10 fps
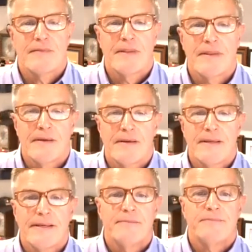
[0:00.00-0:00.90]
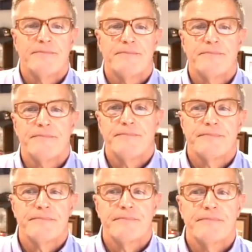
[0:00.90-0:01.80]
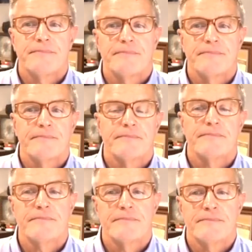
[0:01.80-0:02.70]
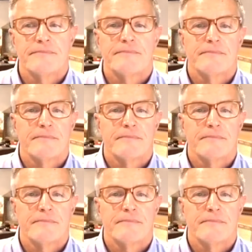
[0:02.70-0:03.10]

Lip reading: [no speech]